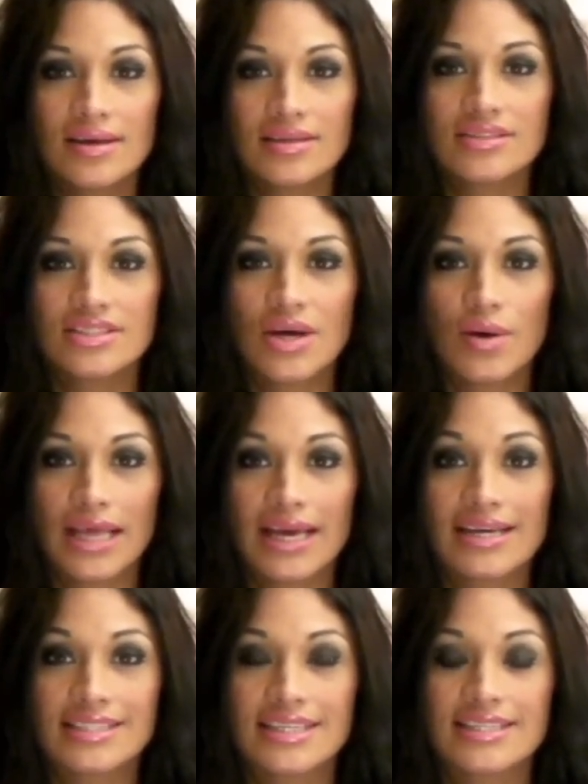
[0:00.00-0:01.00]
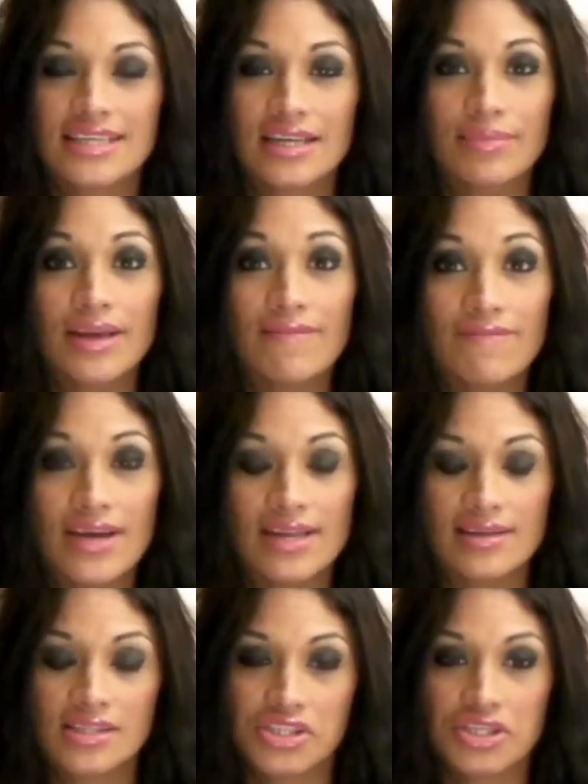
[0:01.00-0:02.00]
So like I said, it's going to be a
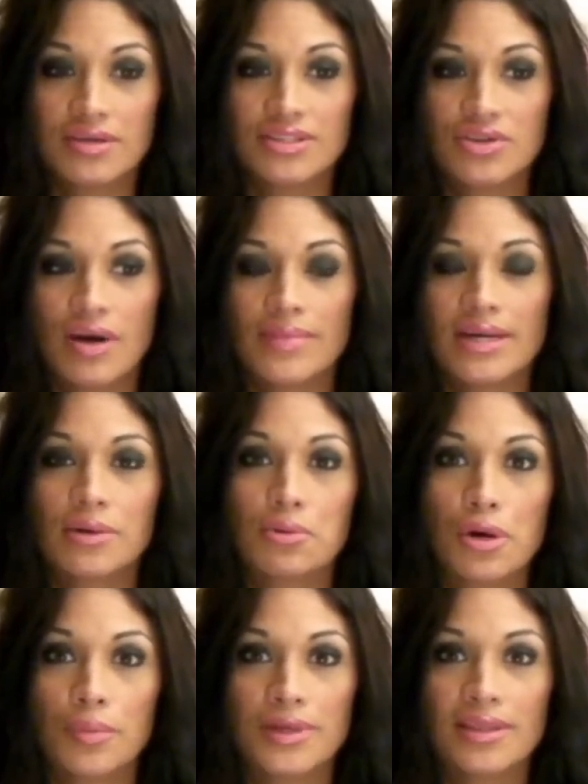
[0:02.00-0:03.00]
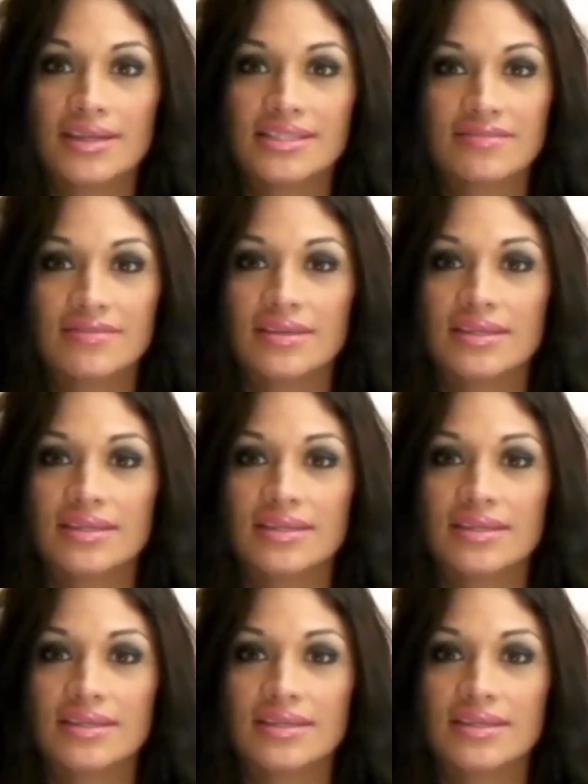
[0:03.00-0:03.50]
fitness shoot, so I'm going to incorporate lots of